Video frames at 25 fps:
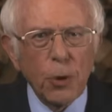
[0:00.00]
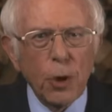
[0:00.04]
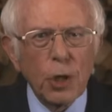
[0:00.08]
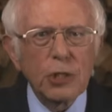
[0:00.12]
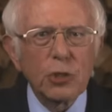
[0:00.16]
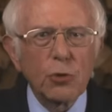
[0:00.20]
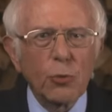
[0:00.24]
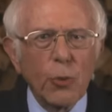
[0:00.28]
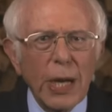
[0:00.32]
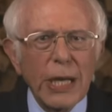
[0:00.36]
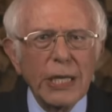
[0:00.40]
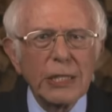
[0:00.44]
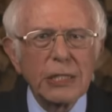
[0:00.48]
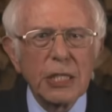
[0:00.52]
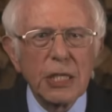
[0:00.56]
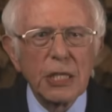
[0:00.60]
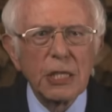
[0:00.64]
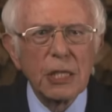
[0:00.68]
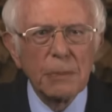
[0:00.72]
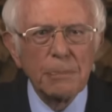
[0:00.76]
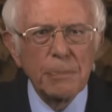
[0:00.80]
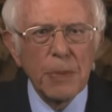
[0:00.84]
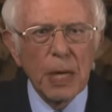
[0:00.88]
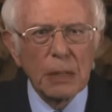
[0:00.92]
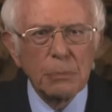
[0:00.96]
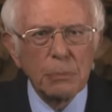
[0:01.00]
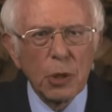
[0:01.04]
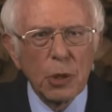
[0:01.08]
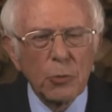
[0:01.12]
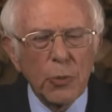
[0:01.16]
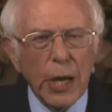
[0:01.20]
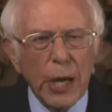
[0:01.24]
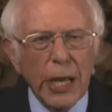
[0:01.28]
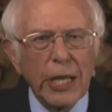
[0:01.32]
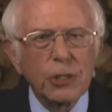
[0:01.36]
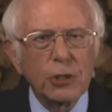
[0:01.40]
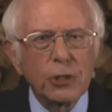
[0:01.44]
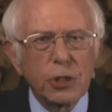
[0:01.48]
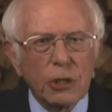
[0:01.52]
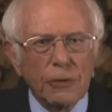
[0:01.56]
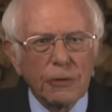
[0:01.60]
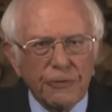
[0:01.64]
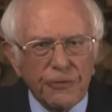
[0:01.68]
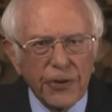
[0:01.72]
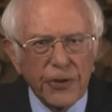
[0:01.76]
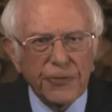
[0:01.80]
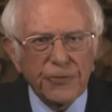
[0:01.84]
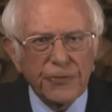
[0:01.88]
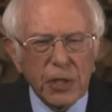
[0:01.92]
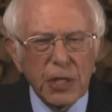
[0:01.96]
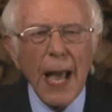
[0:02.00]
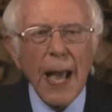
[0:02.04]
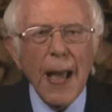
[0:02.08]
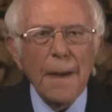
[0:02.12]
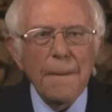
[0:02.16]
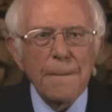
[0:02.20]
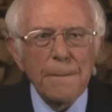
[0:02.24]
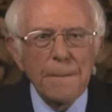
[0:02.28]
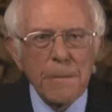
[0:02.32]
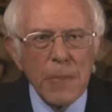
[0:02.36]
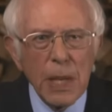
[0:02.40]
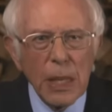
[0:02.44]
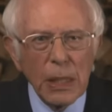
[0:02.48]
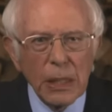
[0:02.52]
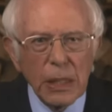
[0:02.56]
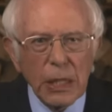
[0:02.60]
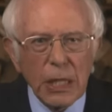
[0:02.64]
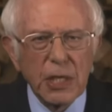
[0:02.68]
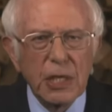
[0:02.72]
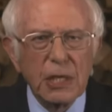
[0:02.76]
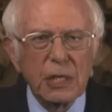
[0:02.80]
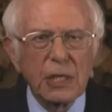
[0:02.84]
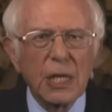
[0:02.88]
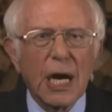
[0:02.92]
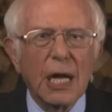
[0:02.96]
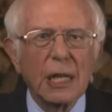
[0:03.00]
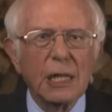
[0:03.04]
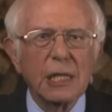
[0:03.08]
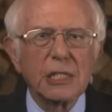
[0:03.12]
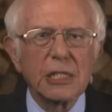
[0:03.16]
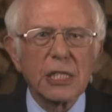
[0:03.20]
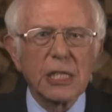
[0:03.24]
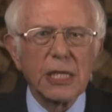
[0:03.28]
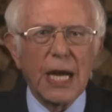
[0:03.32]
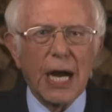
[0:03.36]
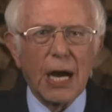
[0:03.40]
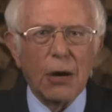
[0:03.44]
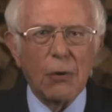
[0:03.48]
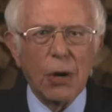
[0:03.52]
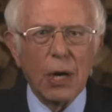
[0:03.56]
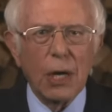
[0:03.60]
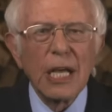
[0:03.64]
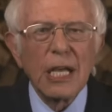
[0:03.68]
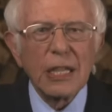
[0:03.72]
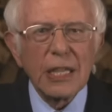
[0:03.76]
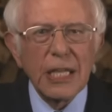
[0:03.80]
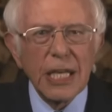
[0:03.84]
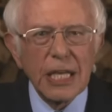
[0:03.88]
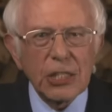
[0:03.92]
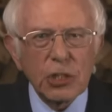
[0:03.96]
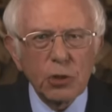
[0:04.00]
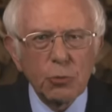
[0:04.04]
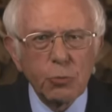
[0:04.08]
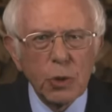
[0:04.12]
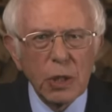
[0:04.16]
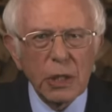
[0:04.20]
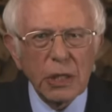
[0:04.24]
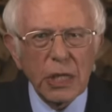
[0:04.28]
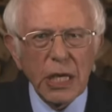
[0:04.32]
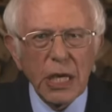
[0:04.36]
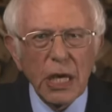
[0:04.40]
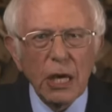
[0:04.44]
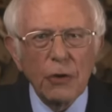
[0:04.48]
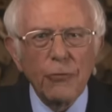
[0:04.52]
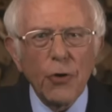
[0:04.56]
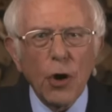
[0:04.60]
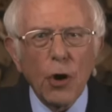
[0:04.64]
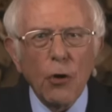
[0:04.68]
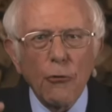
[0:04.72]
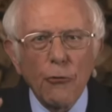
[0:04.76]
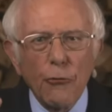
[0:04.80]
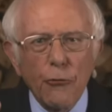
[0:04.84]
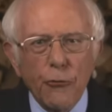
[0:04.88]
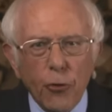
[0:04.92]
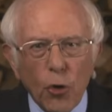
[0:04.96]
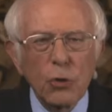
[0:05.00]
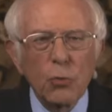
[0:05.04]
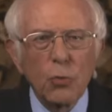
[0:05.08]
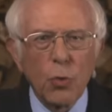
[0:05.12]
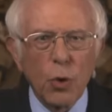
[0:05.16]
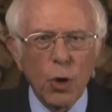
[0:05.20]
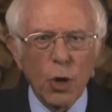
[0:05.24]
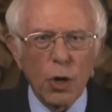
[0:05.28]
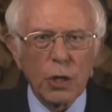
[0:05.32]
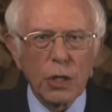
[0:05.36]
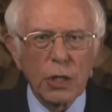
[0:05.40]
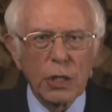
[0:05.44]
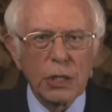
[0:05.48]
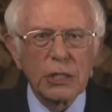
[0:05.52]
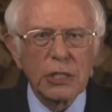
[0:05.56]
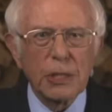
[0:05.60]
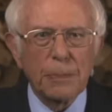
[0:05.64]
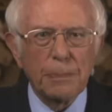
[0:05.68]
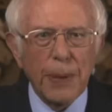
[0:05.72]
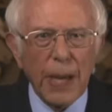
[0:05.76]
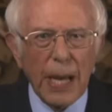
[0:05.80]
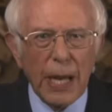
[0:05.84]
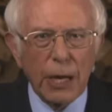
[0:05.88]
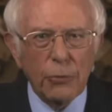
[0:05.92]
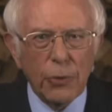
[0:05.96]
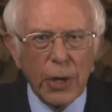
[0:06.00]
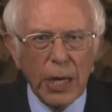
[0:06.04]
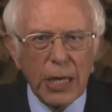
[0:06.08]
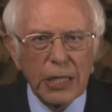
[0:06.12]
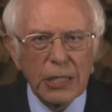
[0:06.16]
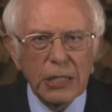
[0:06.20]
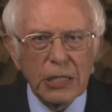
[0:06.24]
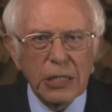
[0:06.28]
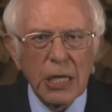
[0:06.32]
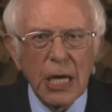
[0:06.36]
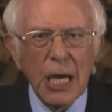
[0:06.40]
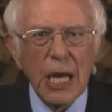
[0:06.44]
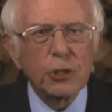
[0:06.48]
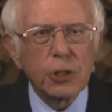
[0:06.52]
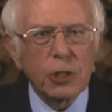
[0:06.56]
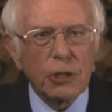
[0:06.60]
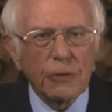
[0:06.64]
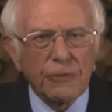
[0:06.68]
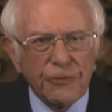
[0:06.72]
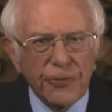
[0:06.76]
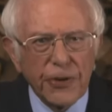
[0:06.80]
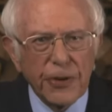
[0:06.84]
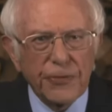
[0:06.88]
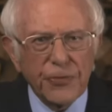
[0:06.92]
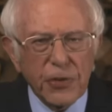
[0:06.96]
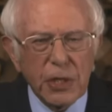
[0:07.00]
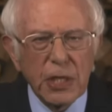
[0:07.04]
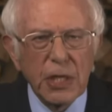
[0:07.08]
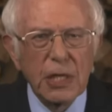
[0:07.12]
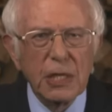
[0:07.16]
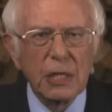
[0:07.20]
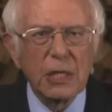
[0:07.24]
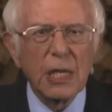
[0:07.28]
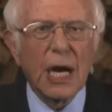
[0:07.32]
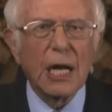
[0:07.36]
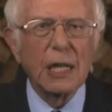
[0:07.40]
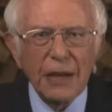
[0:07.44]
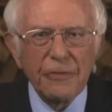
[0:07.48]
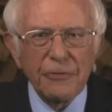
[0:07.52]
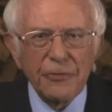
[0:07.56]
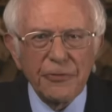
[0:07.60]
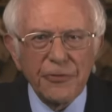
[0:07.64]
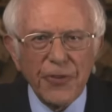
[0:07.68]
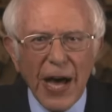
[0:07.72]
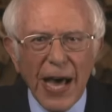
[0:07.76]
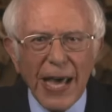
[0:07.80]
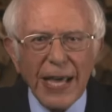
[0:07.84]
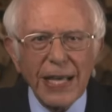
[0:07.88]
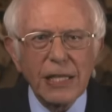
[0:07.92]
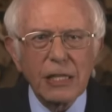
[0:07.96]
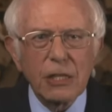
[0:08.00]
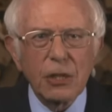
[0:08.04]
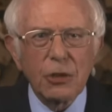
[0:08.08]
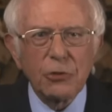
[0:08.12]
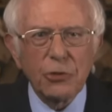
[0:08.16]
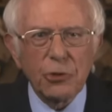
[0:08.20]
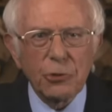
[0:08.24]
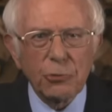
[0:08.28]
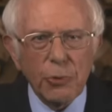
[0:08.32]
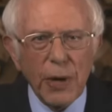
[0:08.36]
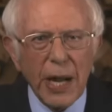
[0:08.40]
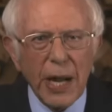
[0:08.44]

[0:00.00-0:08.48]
raising the minimum wage to $15 million an hour. This will give Ford workers a pay raise to $15, fight the threat